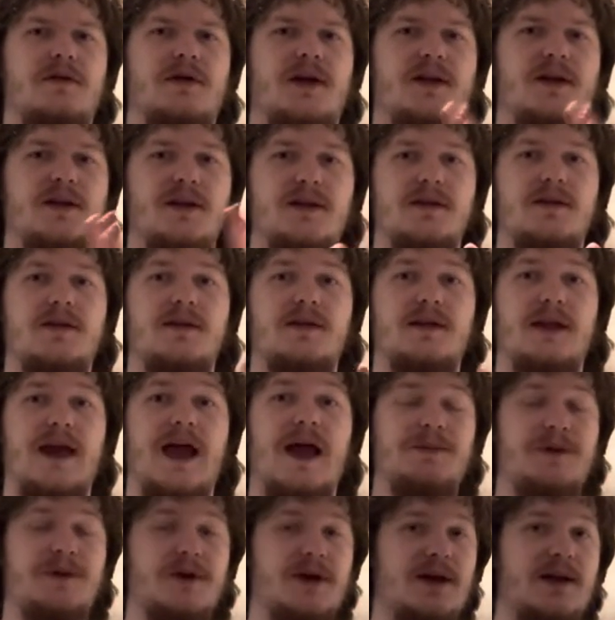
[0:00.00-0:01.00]
like this is
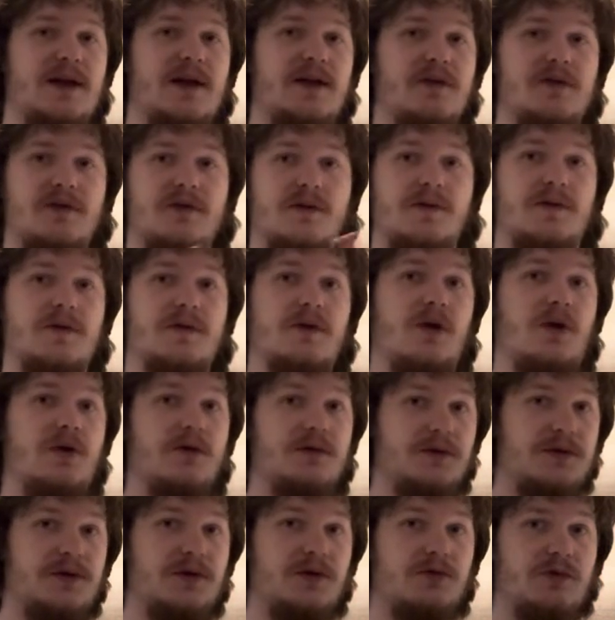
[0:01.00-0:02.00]
happening in editor because it's all still